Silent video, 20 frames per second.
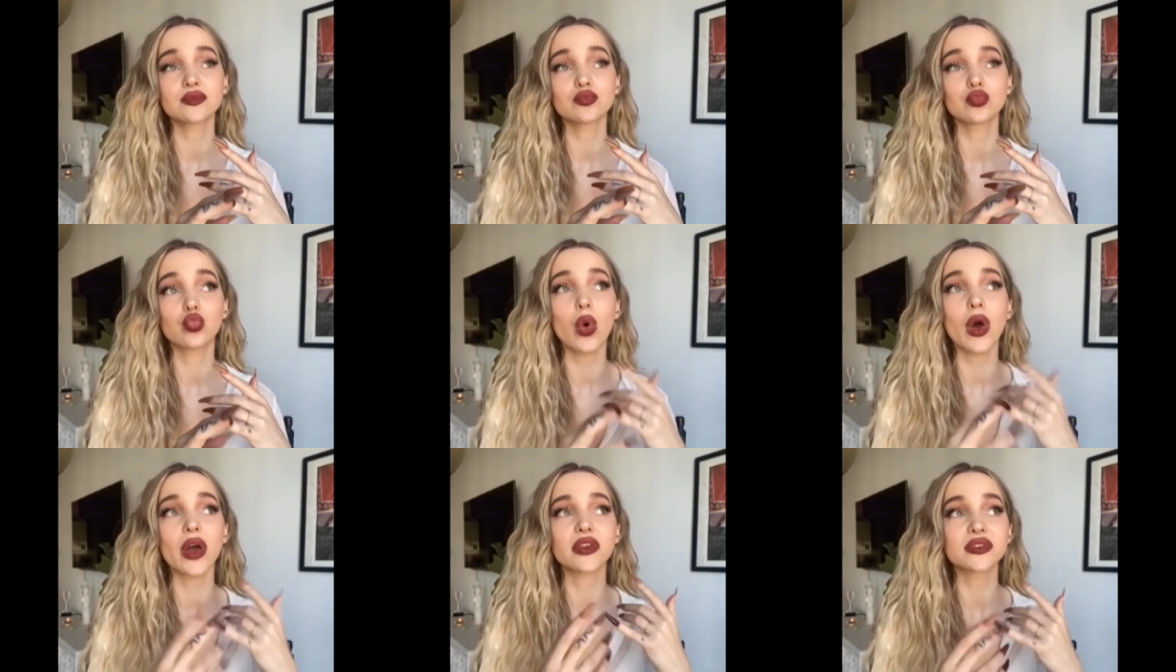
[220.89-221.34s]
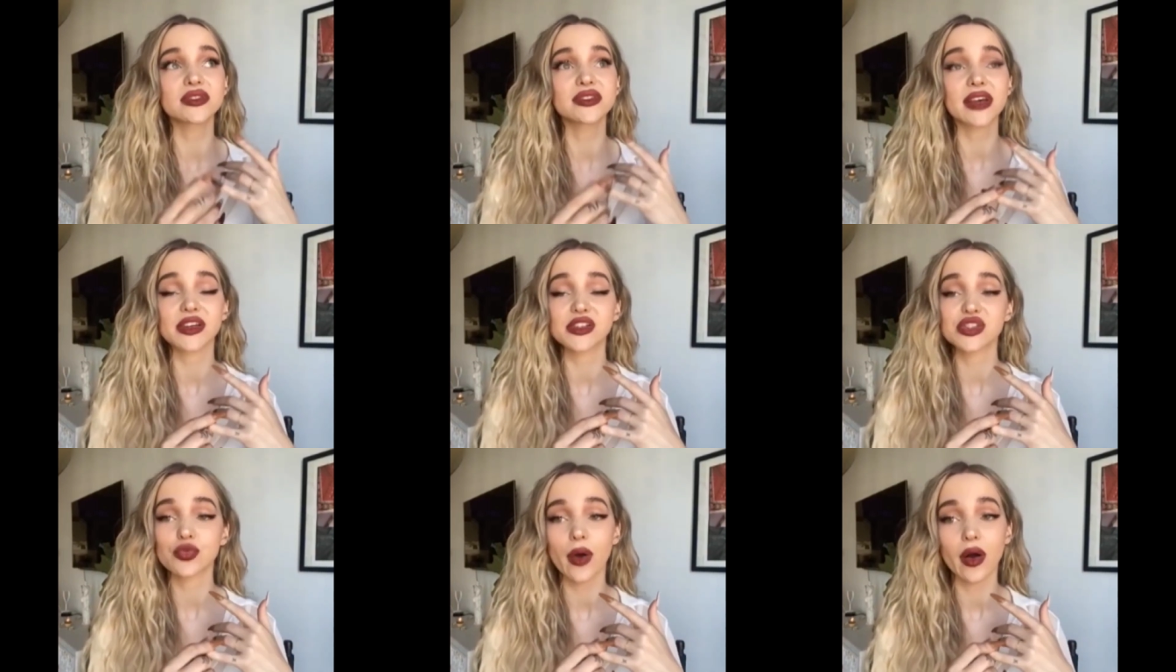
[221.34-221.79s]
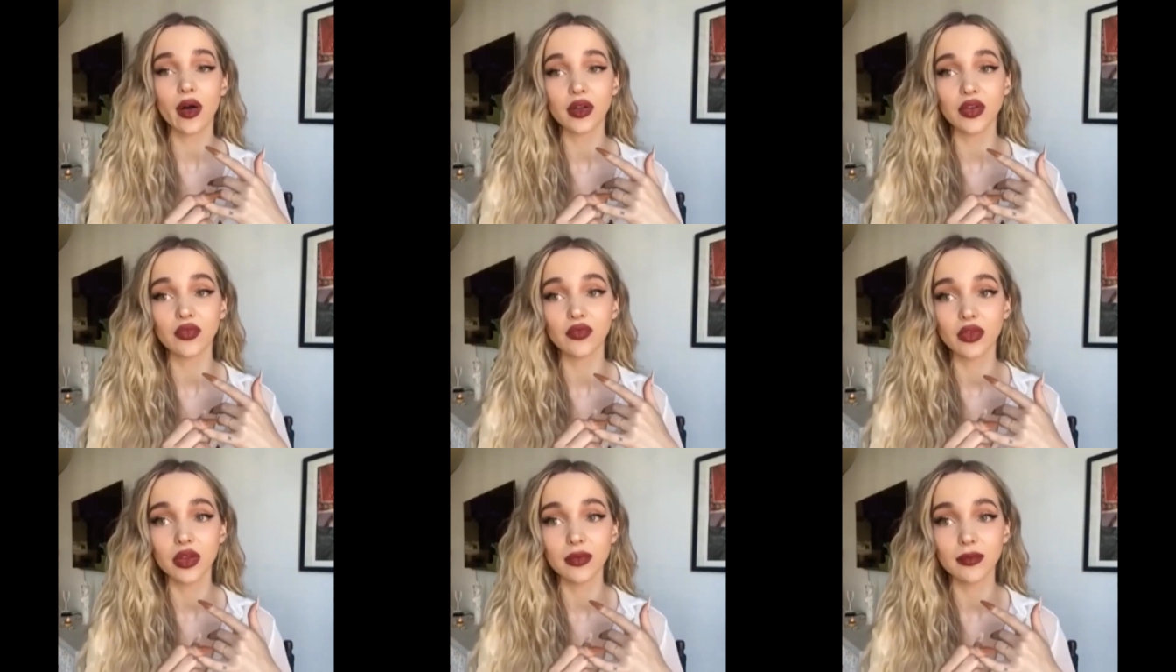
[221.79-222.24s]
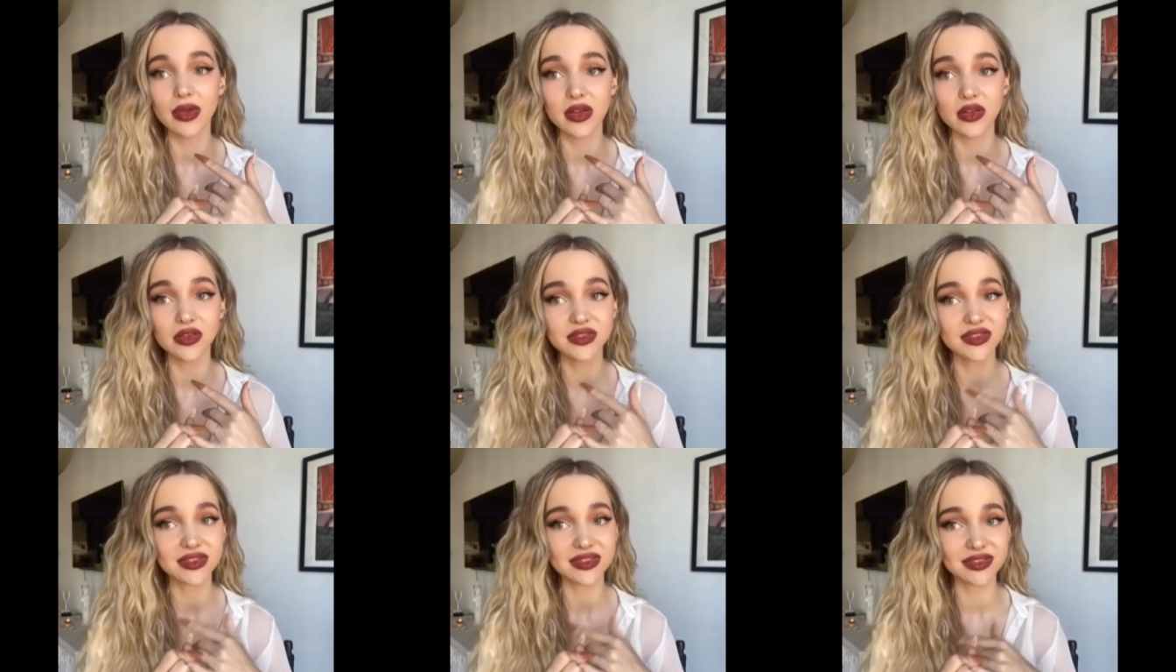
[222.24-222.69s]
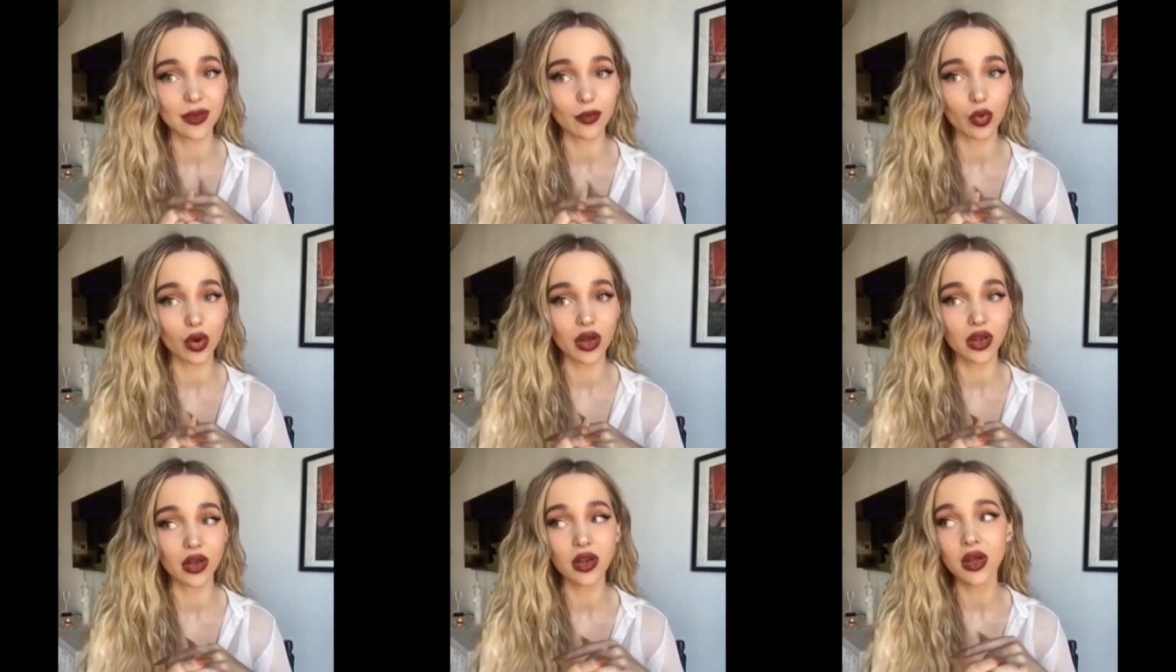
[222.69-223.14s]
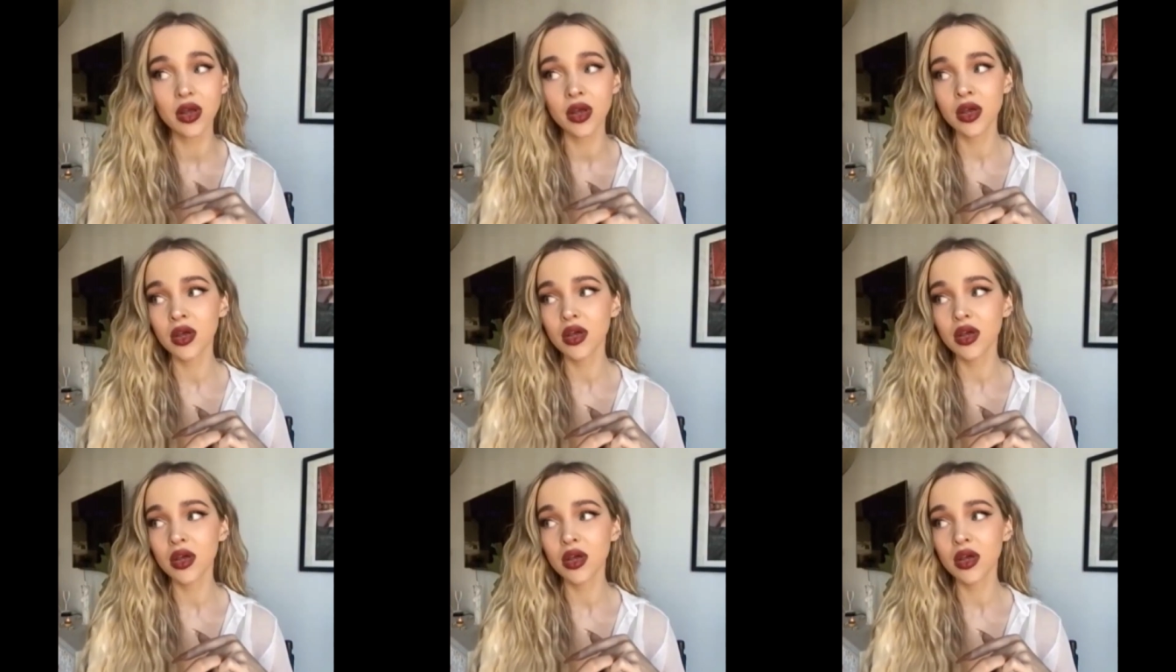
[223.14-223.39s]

what sexuality really means to someone.